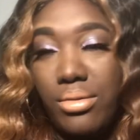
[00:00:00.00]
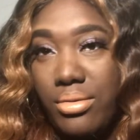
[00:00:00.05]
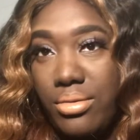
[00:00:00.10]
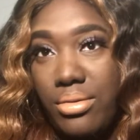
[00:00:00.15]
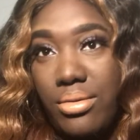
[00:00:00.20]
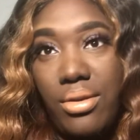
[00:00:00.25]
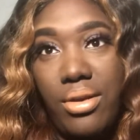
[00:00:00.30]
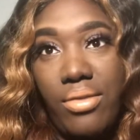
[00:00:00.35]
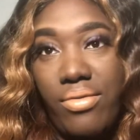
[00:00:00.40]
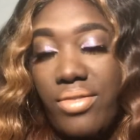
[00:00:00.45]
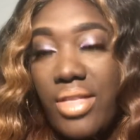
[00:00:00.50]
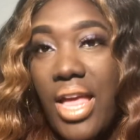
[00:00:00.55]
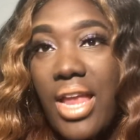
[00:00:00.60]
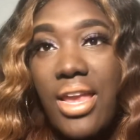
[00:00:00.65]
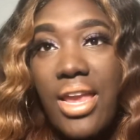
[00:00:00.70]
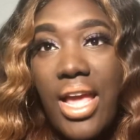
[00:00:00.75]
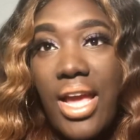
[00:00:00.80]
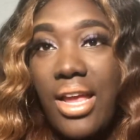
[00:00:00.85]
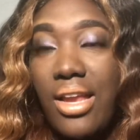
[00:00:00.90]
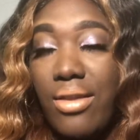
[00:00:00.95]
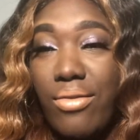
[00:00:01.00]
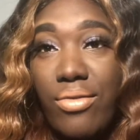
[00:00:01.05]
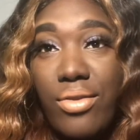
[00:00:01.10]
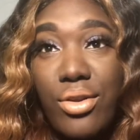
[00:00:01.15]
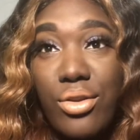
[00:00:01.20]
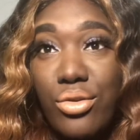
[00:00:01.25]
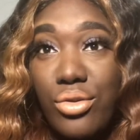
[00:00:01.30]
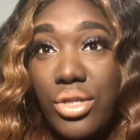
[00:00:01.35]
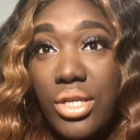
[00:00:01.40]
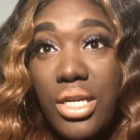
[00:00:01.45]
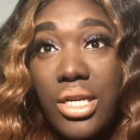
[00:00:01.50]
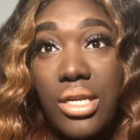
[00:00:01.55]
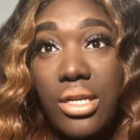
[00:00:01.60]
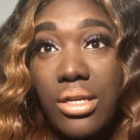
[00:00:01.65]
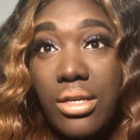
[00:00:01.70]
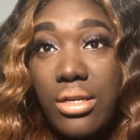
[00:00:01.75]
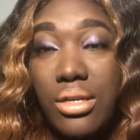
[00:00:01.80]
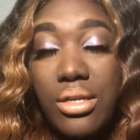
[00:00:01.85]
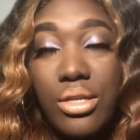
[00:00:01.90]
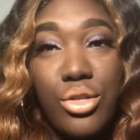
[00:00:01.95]
of that negative energy.
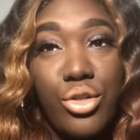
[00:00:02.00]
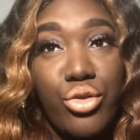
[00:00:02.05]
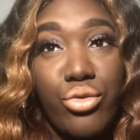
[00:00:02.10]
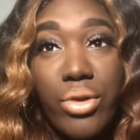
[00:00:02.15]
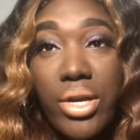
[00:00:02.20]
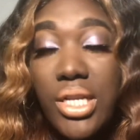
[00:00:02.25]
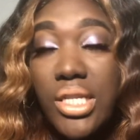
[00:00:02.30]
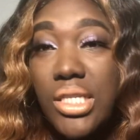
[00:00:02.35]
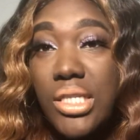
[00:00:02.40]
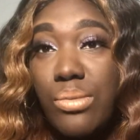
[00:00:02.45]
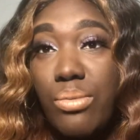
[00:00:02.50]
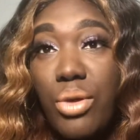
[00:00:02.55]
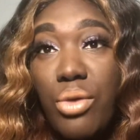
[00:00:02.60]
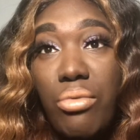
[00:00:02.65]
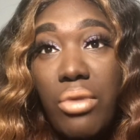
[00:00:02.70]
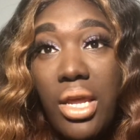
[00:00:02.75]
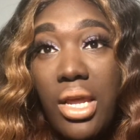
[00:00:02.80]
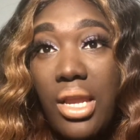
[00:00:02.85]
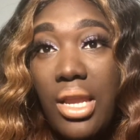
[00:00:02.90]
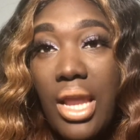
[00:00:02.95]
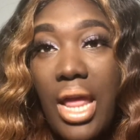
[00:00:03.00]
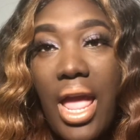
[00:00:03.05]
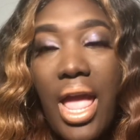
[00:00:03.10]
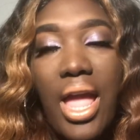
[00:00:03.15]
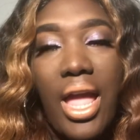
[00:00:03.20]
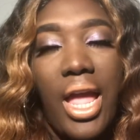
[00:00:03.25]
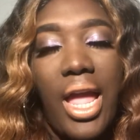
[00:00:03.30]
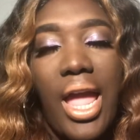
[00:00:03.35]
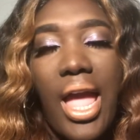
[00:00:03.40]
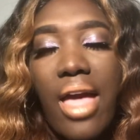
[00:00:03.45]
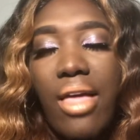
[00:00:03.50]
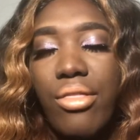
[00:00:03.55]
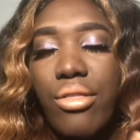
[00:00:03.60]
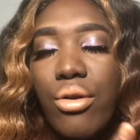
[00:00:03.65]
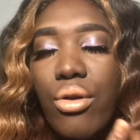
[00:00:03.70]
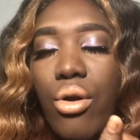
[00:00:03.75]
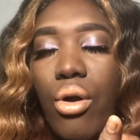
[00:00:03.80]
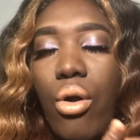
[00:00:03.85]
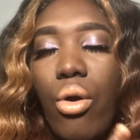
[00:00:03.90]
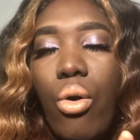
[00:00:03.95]
Transmute it and gather
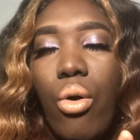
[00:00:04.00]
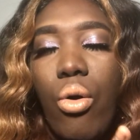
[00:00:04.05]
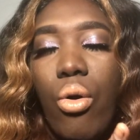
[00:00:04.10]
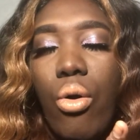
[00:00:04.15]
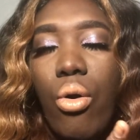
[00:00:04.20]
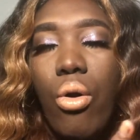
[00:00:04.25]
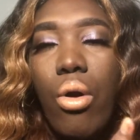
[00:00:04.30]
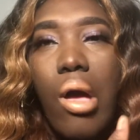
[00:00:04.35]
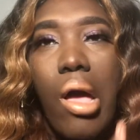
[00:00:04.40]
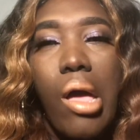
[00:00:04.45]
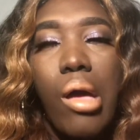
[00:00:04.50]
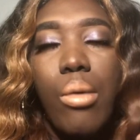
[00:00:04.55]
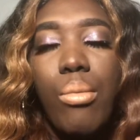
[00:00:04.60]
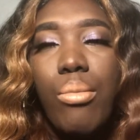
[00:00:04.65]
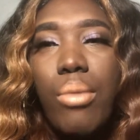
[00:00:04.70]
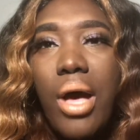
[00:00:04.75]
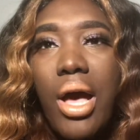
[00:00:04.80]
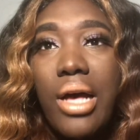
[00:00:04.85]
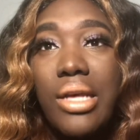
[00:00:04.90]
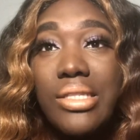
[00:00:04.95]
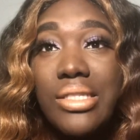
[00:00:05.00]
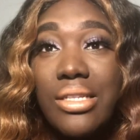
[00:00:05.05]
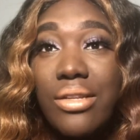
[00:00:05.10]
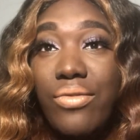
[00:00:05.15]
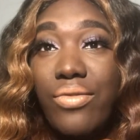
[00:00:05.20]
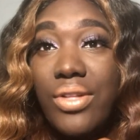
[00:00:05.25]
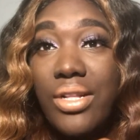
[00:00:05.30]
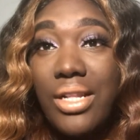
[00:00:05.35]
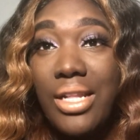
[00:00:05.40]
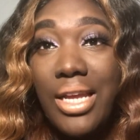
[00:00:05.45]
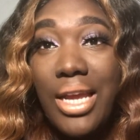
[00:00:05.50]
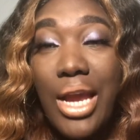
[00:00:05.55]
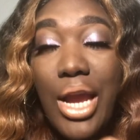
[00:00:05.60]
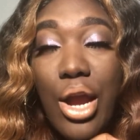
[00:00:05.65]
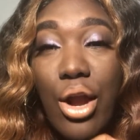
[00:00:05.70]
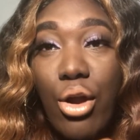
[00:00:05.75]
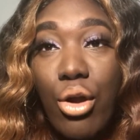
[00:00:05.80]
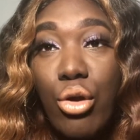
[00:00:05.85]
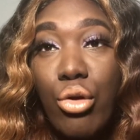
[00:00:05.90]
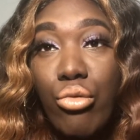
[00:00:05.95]
all positive, clear,
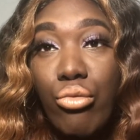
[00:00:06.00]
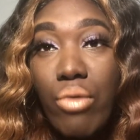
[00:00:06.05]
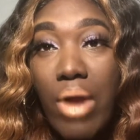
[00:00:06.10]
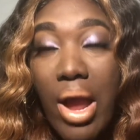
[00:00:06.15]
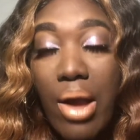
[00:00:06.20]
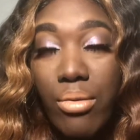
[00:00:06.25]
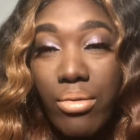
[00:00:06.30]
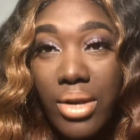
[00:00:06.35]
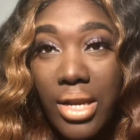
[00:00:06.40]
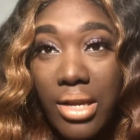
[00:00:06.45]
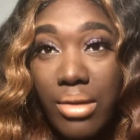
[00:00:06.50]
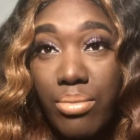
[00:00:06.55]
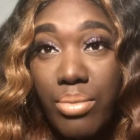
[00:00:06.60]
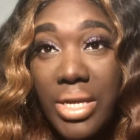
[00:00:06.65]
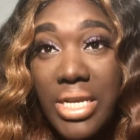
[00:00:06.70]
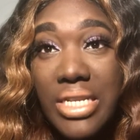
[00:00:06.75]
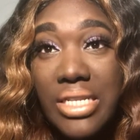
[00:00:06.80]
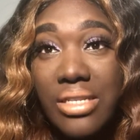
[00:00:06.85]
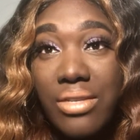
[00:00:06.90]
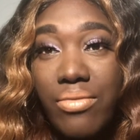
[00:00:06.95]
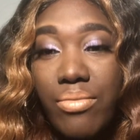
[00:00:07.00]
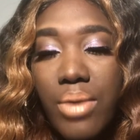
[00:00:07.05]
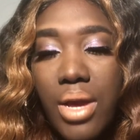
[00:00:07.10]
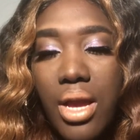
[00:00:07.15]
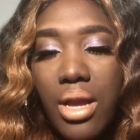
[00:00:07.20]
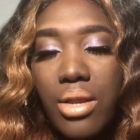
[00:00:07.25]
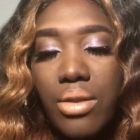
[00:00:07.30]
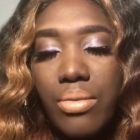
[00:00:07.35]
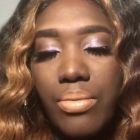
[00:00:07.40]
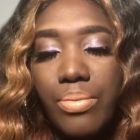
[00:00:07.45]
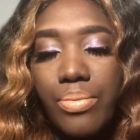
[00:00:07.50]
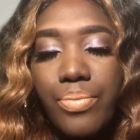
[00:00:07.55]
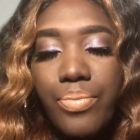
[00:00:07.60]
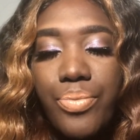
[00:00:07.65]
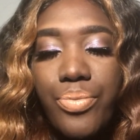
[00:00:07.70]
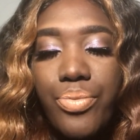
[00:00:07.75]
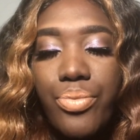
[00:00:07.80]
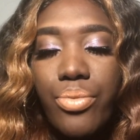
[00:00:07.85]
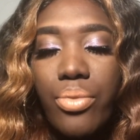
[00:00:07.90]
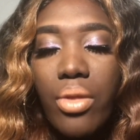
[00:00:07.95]
grounded peace of mind.
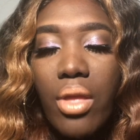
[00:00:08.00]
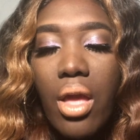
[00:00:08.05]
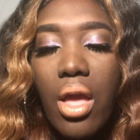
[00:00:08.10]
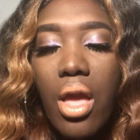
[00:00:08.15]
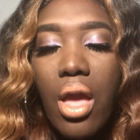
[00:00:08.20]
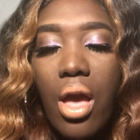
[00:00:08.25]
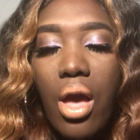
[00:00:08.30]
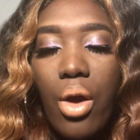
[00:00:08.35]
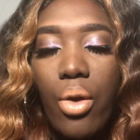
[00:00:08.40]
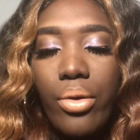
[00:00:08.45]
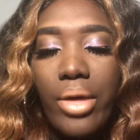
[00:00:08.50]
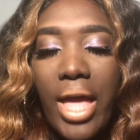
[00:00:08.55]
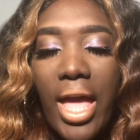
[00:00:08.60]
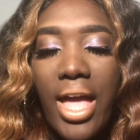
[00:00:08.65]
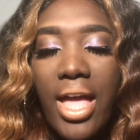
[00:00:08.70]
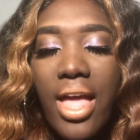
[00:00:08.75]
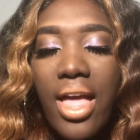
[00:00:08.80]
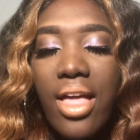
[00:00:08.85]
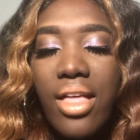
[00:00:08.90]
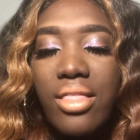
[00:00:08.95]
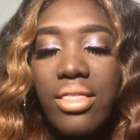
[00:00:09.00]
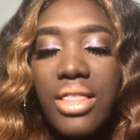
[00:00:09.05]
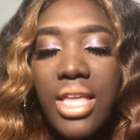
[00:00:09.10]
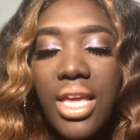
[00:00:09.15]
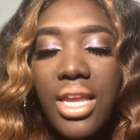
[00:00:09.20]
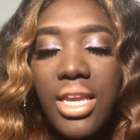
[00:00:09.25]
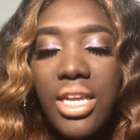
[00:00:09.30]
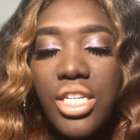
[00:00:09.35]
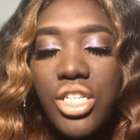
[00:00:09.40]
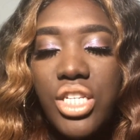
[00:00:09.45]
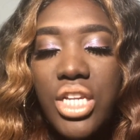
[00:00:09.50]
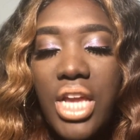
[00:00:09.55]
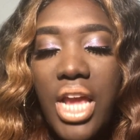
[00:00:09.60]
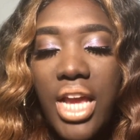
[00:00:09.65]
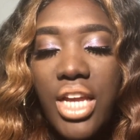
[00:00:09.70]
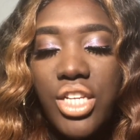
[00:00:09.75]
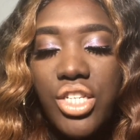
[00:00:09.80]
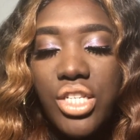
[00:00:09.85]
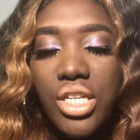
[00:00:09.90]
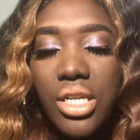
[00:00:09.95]
Okay? The
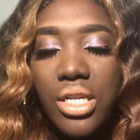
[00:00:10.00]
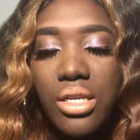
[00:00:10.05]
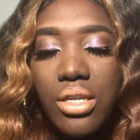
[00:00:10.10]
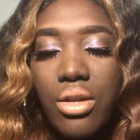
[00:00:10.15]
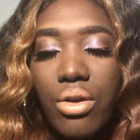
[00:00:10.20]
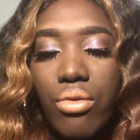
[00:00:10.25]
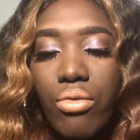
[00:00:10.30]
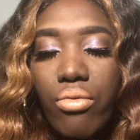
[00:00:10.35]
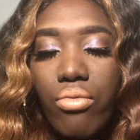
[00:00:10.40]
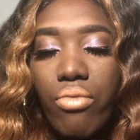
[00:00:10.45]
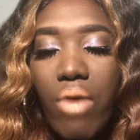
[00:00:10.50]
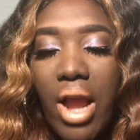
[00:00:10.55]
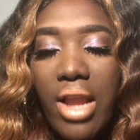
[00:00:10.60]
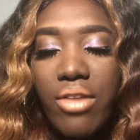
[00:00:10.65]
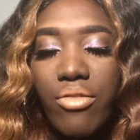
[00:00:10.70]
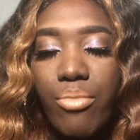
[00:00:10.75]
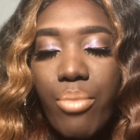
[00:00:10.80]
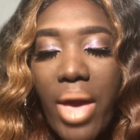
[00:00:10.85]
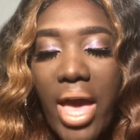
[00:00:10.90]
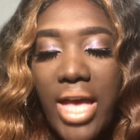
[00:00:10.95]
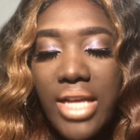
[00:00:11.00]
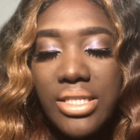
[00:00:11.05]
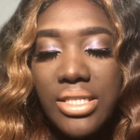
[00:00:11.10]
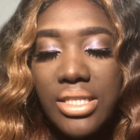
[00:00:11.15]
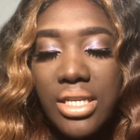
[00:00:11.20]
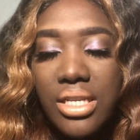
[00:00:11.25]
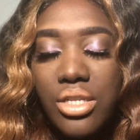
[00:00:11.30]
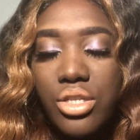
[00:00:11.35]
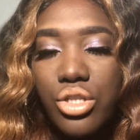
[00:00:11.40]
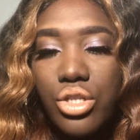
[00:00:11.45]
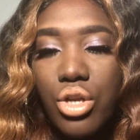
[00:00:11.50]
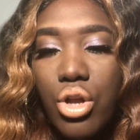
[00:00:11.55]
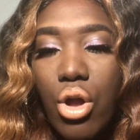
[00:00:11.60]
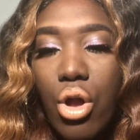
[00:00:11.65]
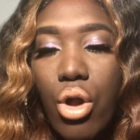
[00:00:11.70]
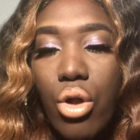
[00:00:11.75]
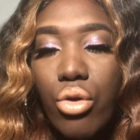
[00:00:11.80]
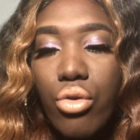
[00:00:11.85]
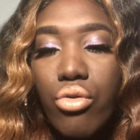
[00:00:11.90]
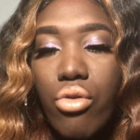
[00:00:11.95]
initiation, rite of passage,
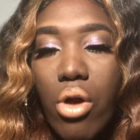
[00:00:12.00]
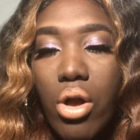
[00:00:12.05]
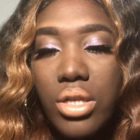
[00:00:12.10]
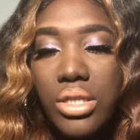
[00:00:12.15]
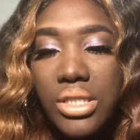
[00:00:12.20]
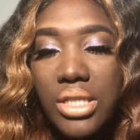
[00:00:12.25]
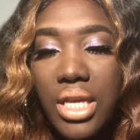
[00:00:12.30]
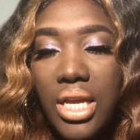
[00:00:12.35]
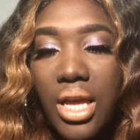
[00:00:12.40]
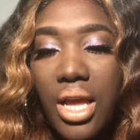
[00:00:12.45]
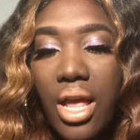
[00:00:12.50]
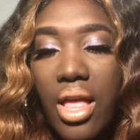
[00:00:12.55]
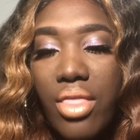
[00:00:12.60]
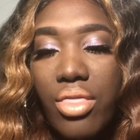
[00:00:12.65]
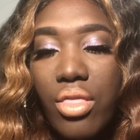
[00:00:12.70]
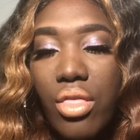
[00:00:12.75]
crossing the